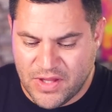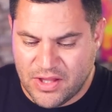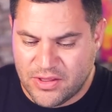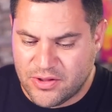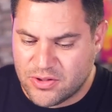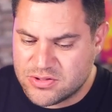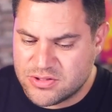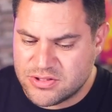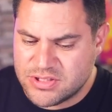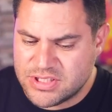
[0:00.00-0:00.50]

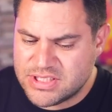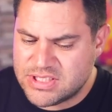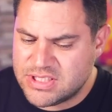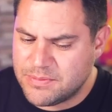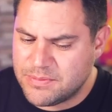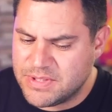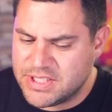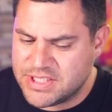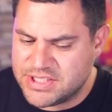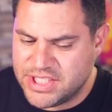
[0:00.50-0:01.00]
Those are just
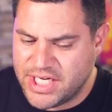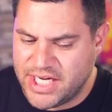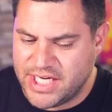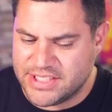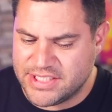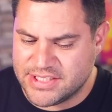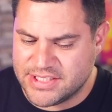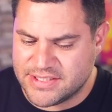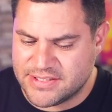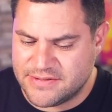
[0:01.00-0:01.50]
some of the
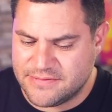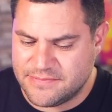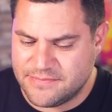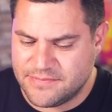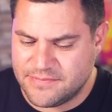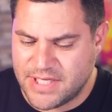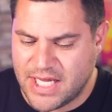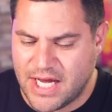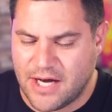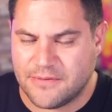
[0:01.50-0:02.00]
changes.
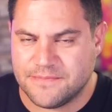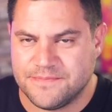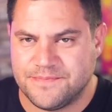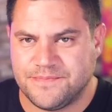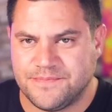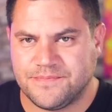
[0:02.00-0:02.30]
Now,